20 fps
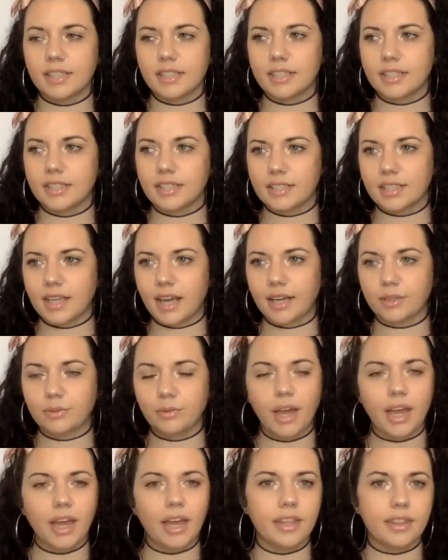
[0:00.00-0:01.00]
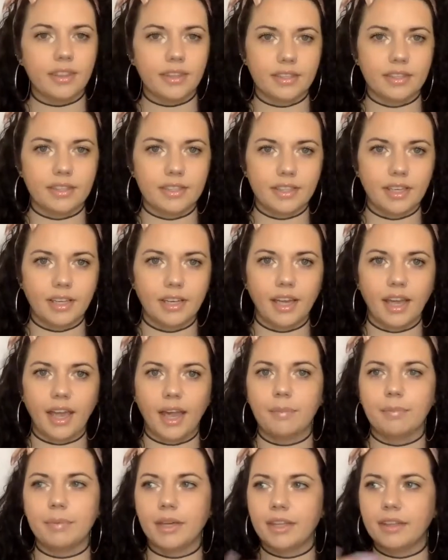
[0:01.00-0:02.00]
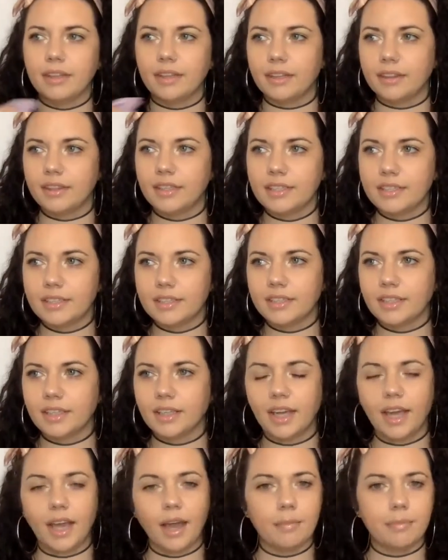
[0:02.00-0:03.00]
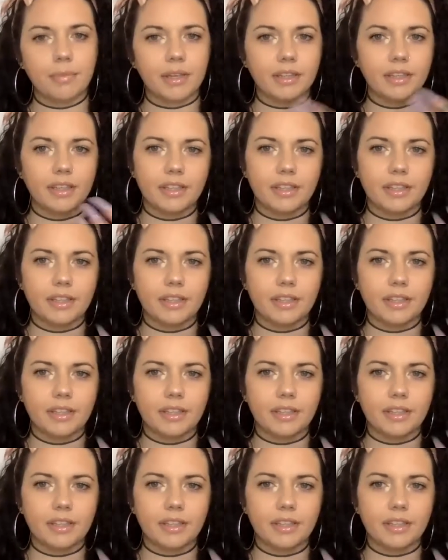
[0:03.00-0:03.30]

exact way. This is going to happen, then this is going to happen,